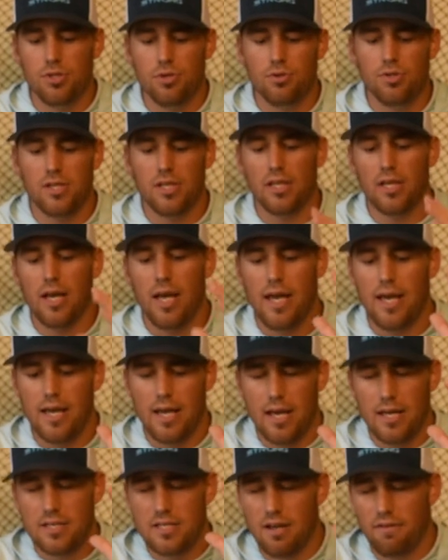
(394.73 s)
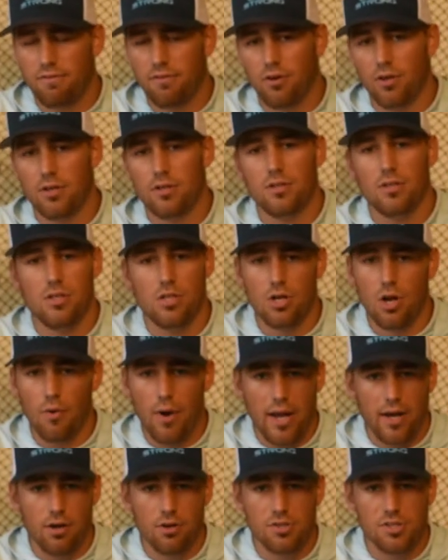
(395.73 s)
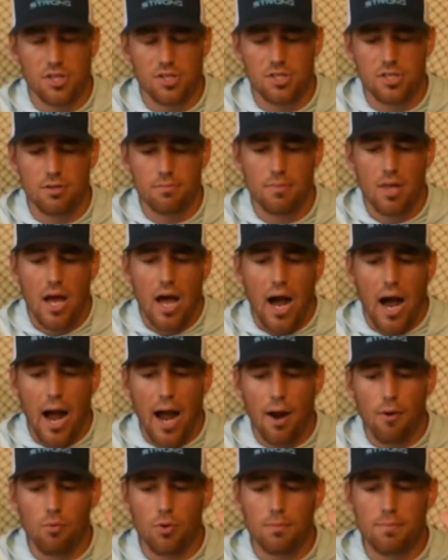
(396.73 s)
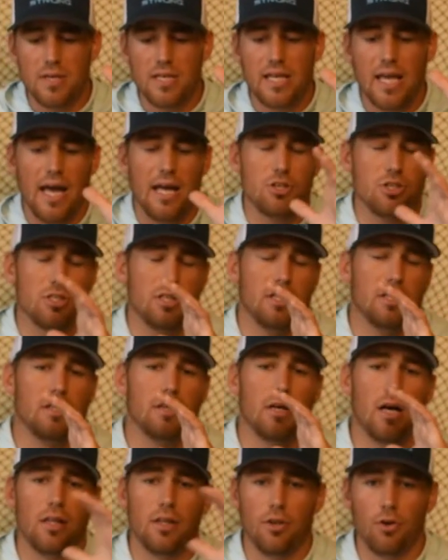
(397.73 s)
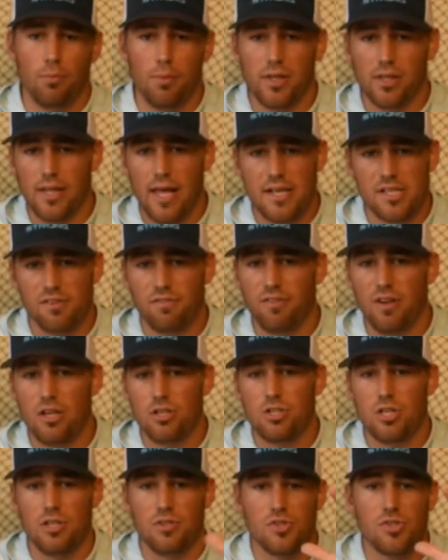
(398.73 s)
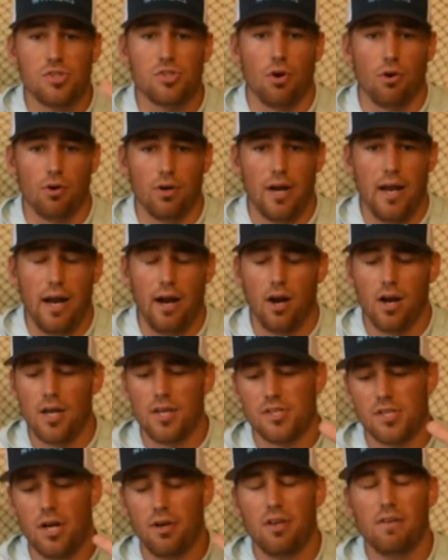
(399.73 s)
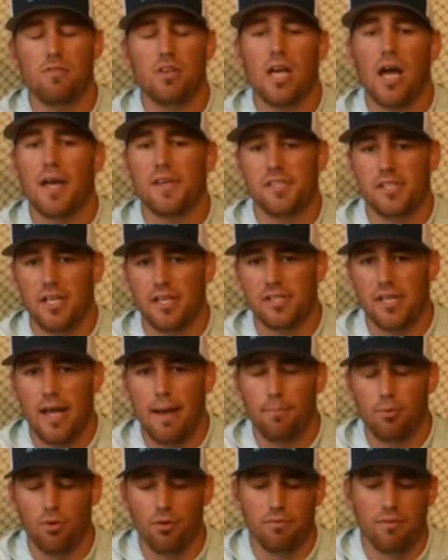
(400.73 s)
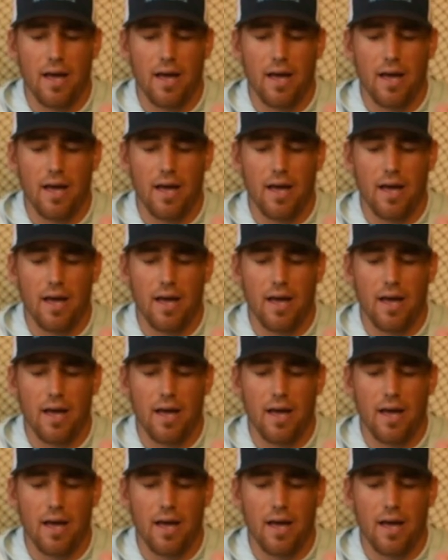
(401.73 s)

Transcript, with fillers: using a, a, different, you know, anchor system, I would be catching a little bit less fish in certain areas. And I'll give you guys an example of